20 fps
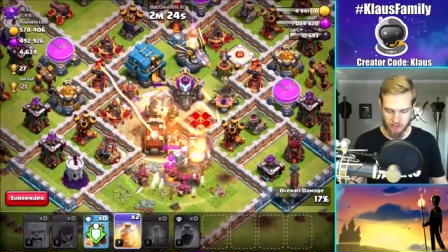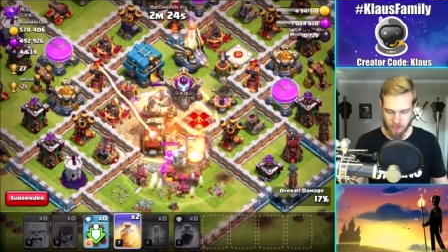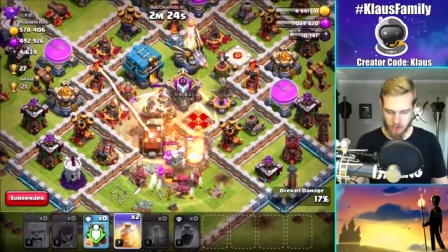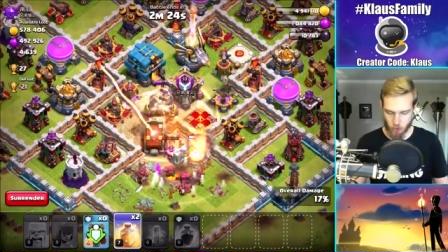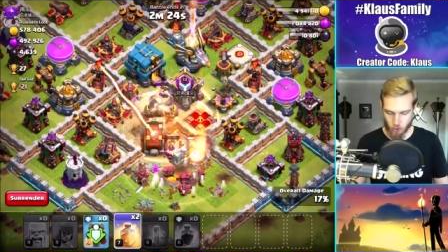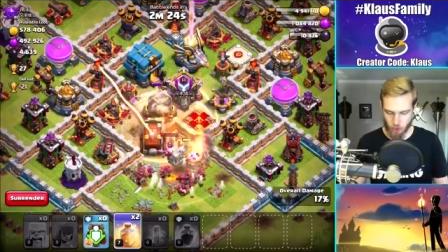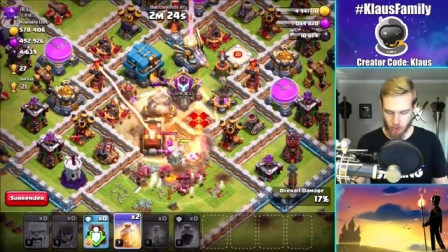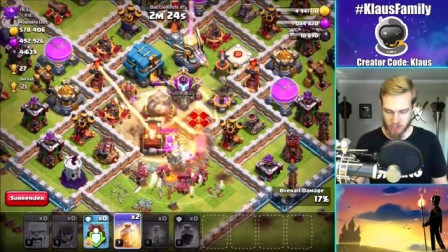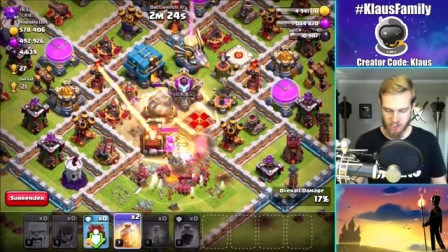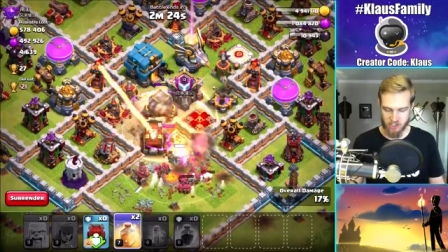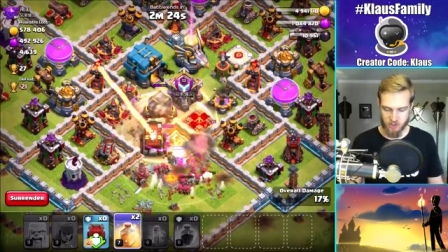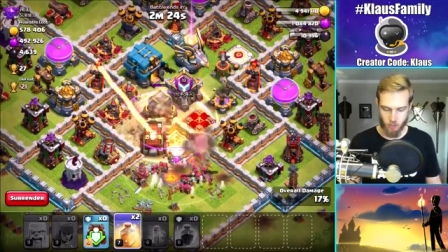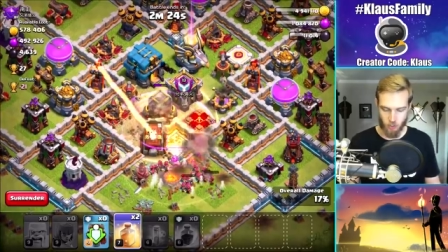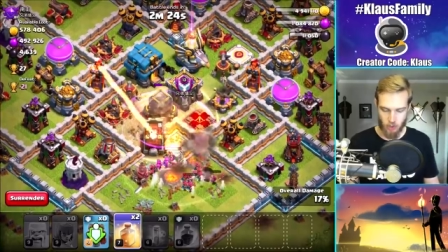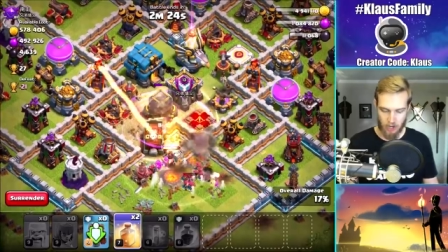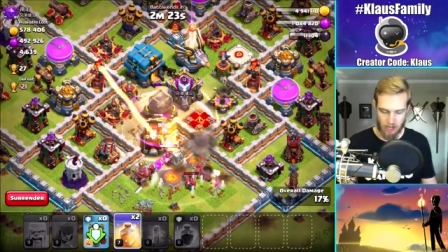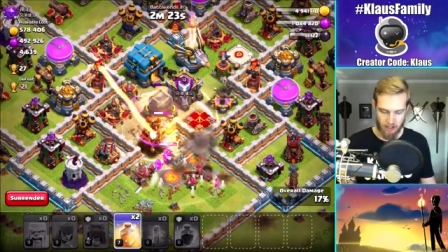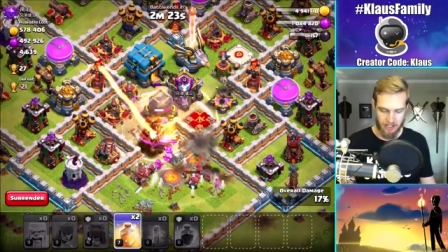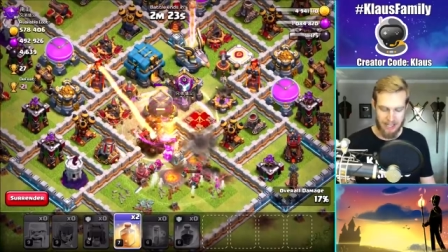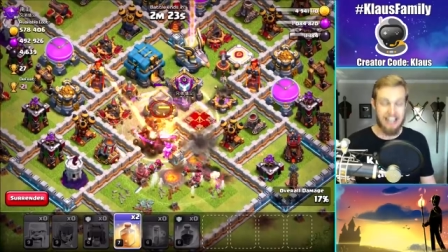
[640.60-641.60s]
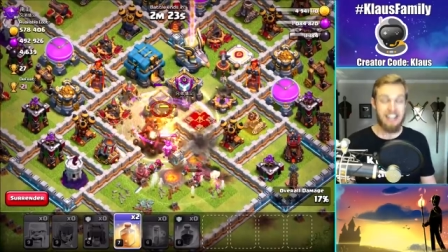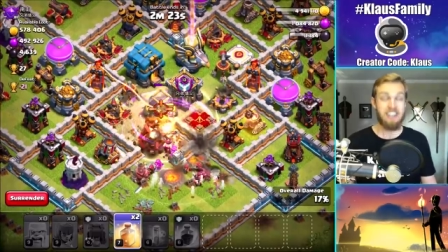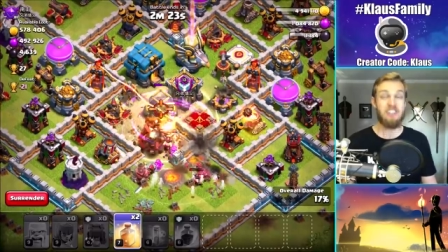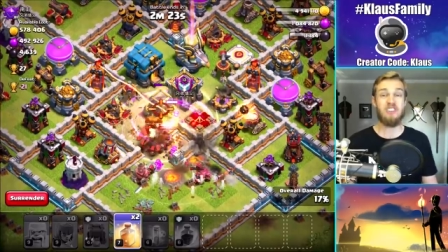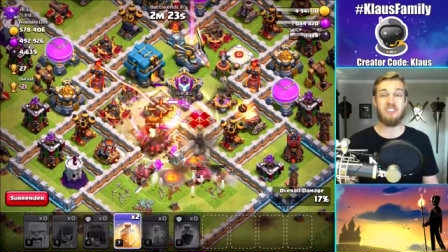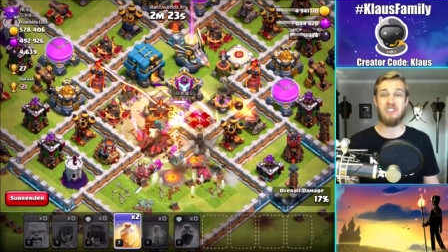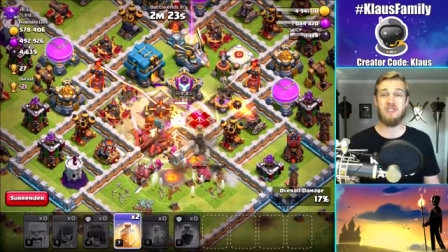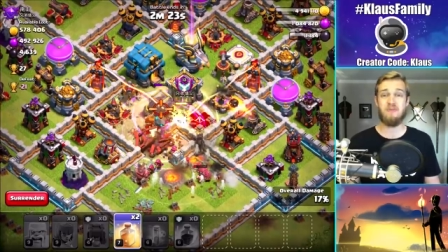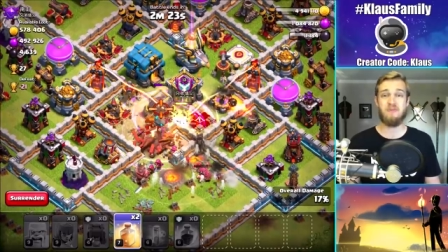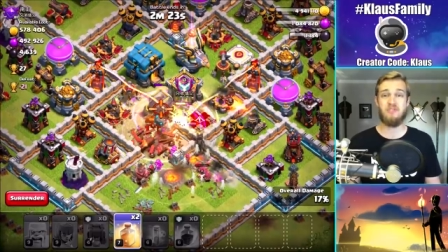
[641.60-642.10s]
storage as well.
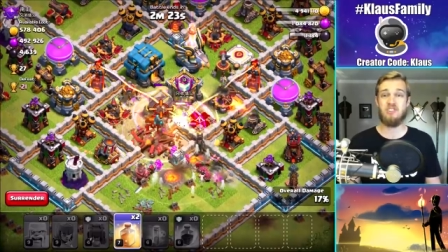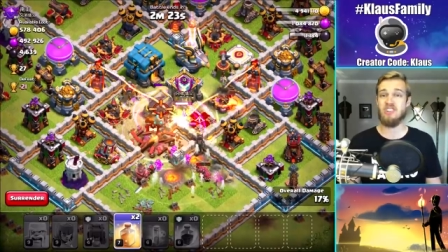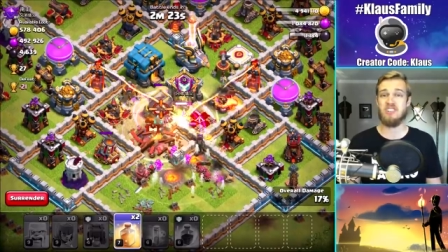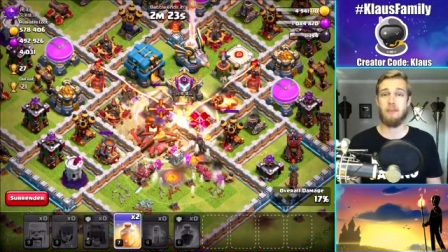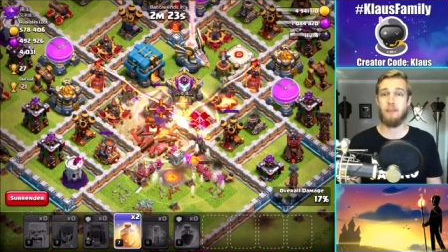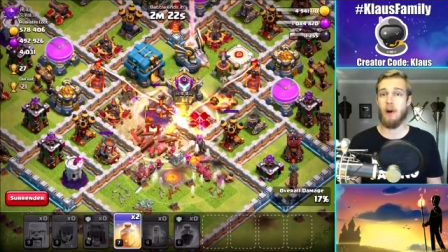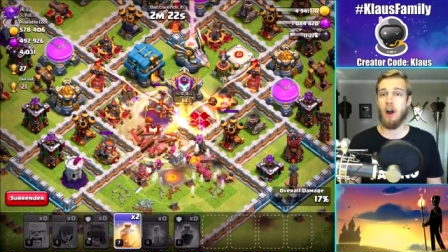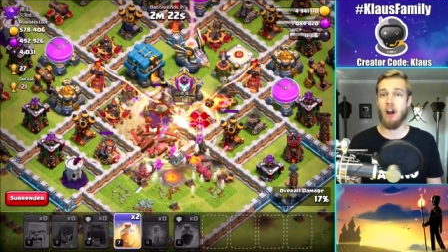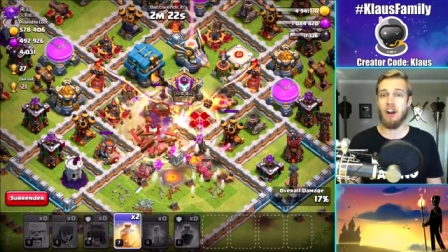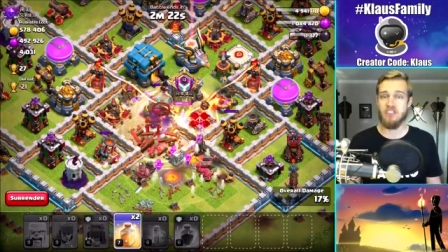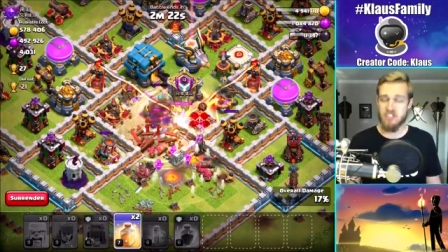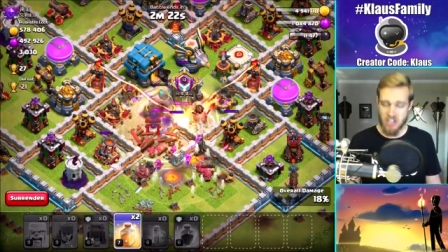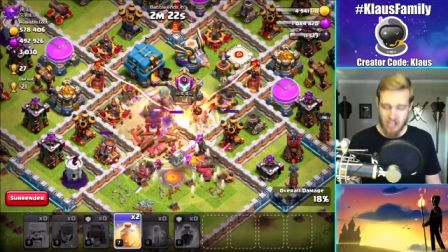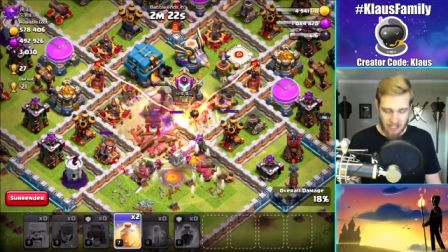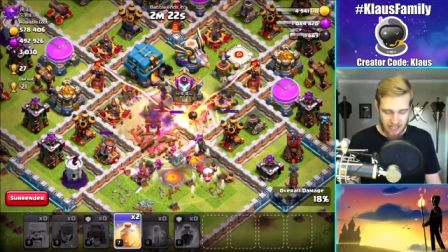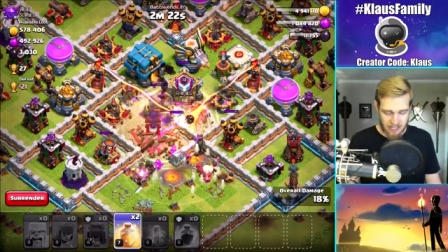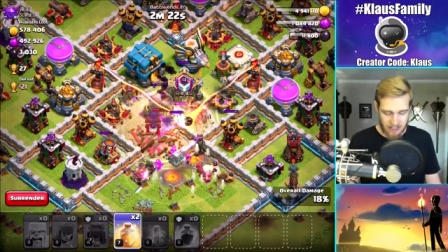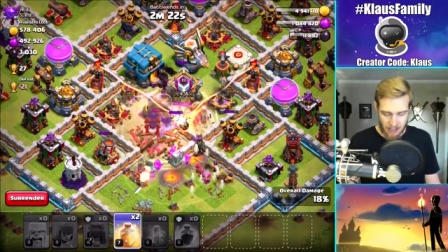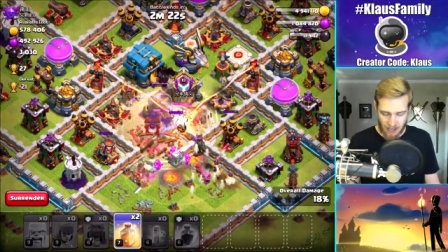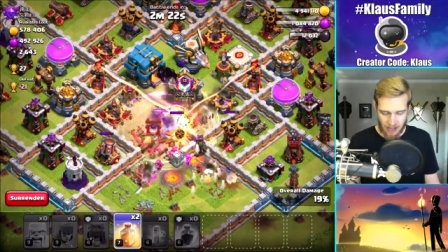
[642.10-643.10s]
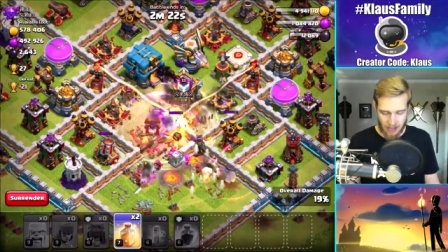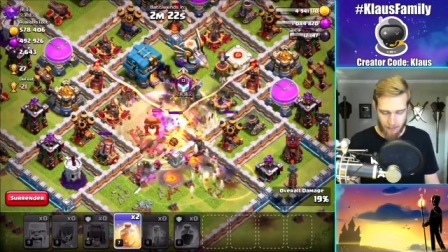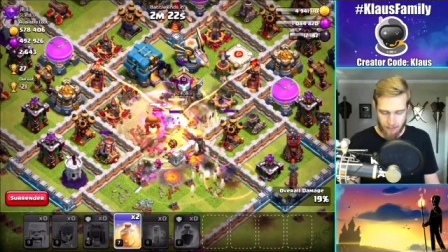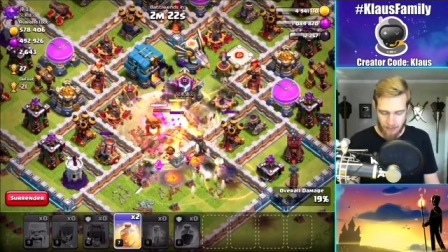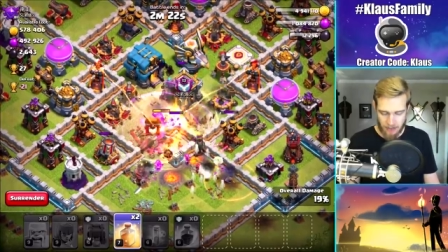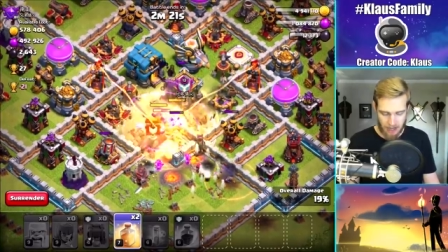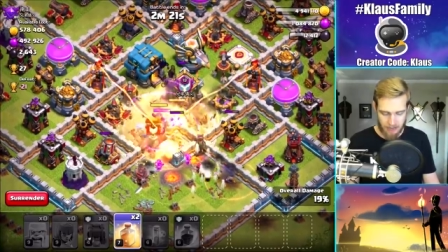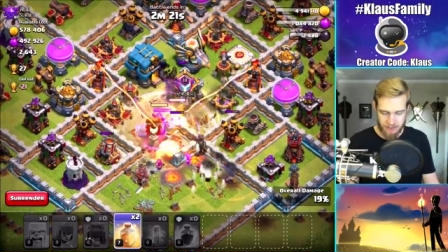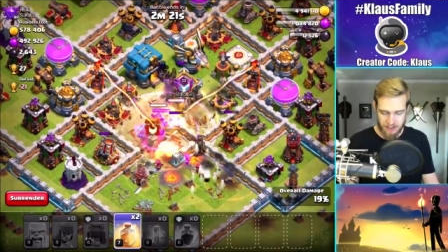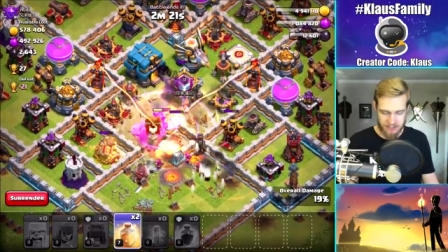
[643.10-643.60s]
Just, just a Barch. Uh,
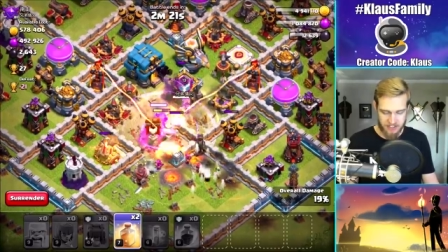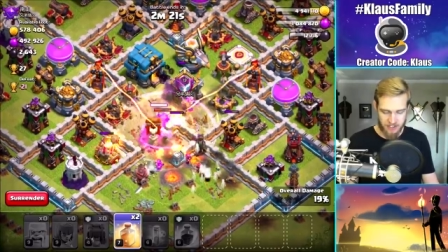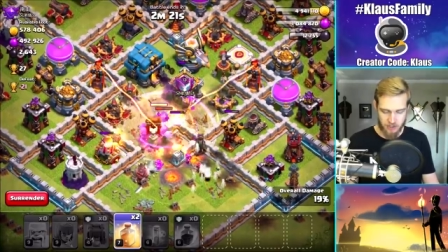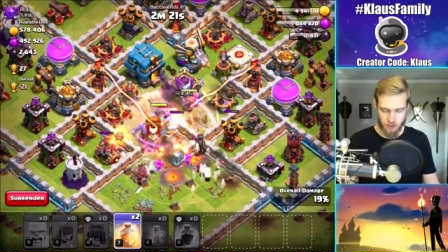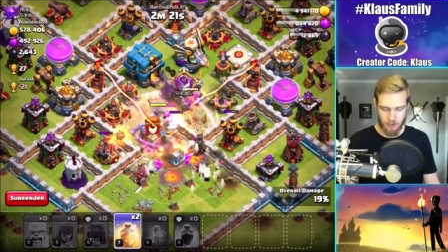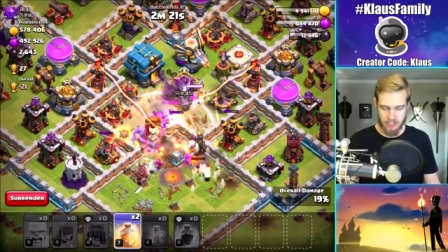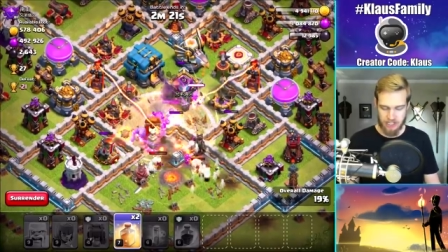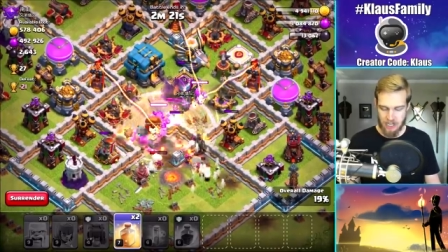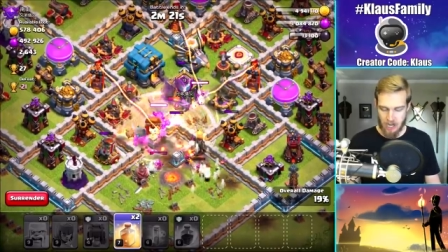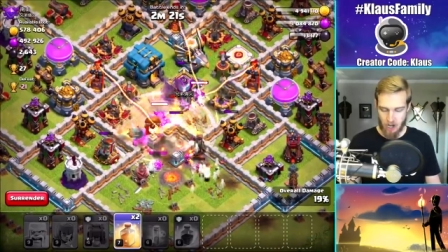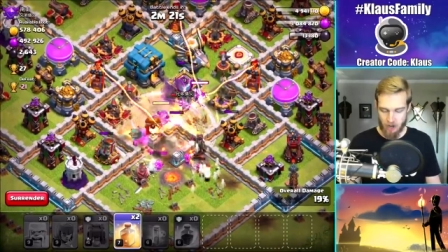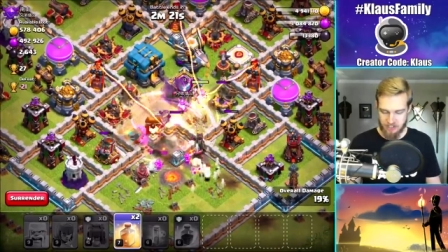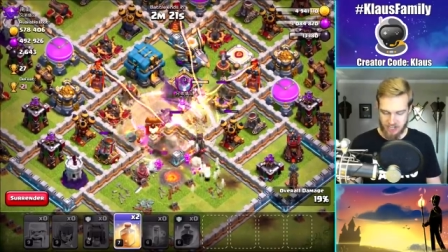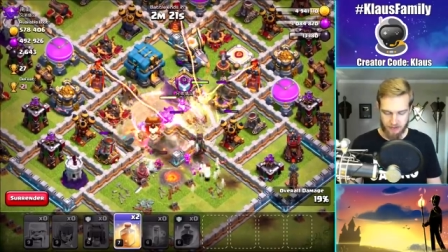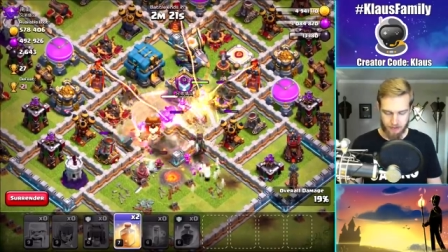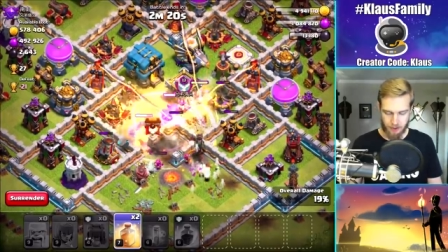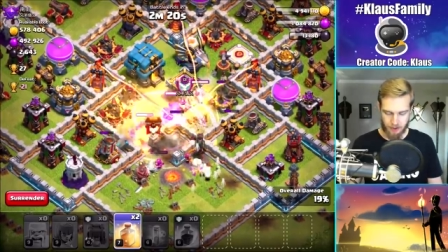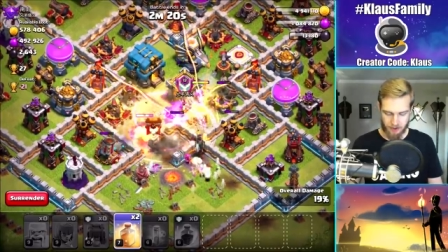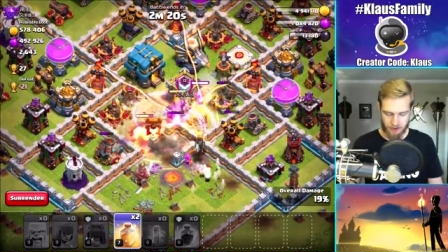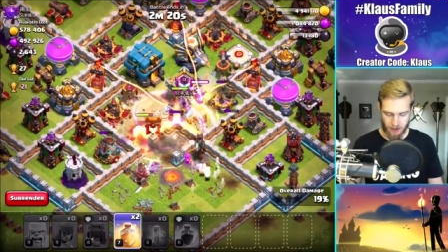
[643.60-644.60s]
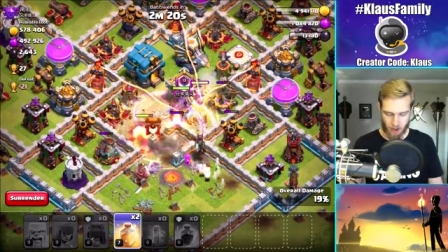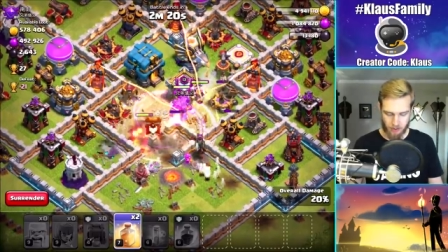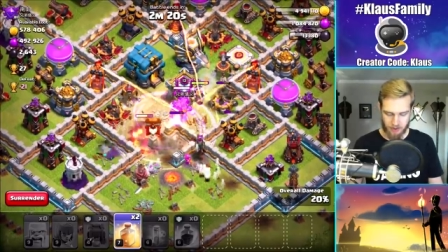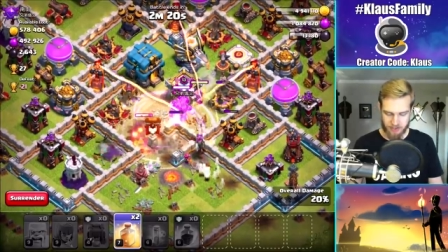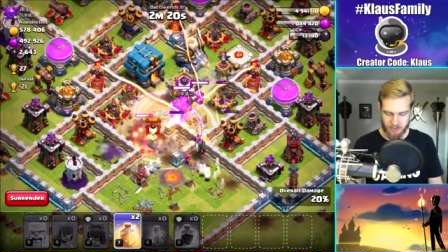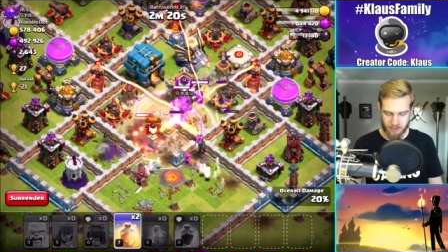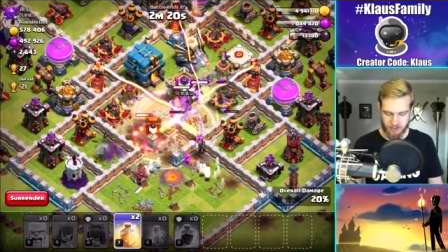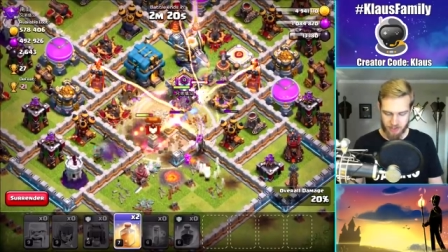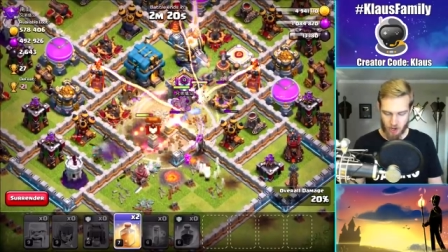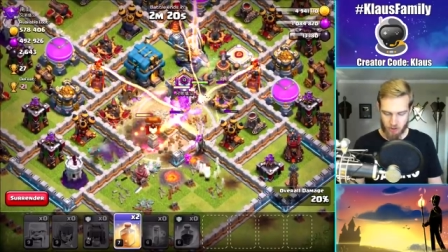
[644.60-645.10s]
uh, this is really not different though.
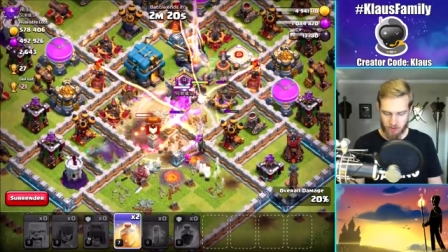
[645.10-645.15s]
This is no